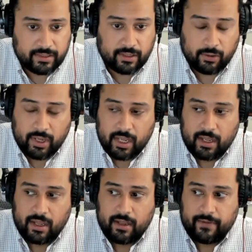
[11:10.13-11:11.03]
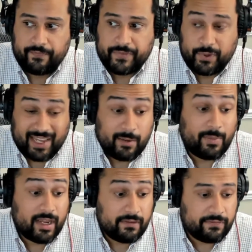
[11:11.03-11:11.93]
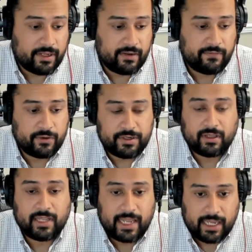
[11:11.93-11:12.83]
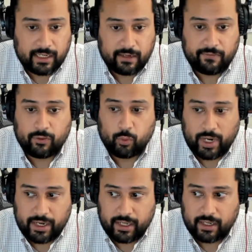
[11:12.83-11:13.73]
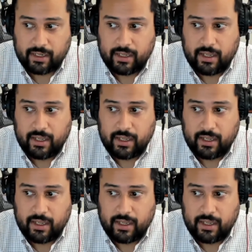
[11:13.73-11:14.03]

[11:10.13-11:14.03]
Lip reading: So you get a benefit for delaying it, for waiting.